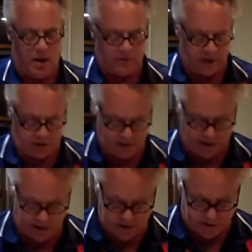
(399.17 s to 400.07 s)
around the
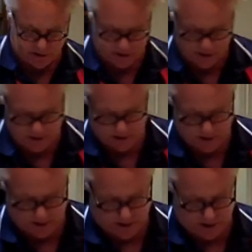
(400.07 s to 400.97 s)
edges,
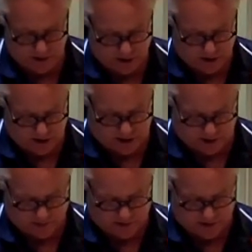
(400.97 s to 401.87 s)
it just
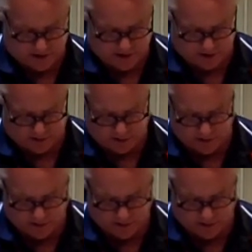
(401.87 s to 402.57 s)
helps seal